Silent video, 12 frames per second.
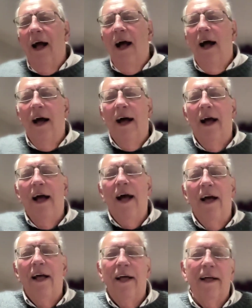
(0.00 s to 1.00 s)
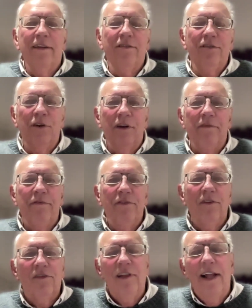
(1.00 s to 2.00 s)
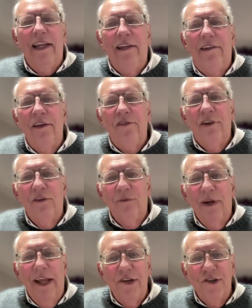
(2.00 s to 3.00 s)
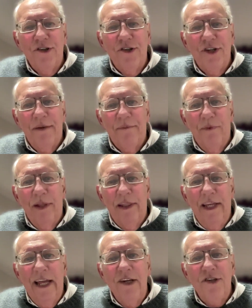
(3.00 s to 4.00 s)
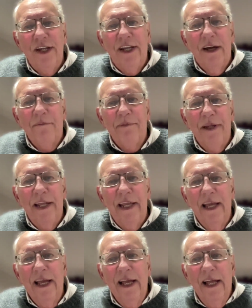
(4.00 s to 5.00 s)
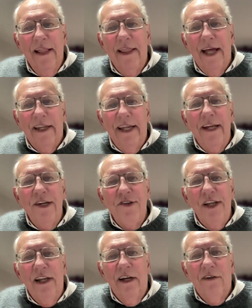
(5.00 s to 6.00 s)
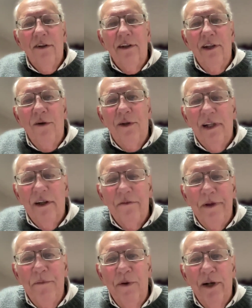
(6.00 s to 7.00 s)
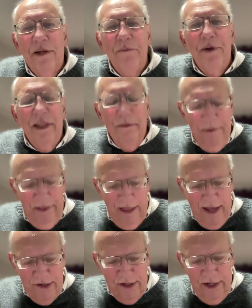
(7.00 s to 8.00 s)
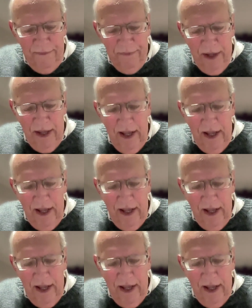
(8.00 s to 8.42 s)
a sort of slightly distant relationship with the energy company that Energy Local have been working with in Bethesda,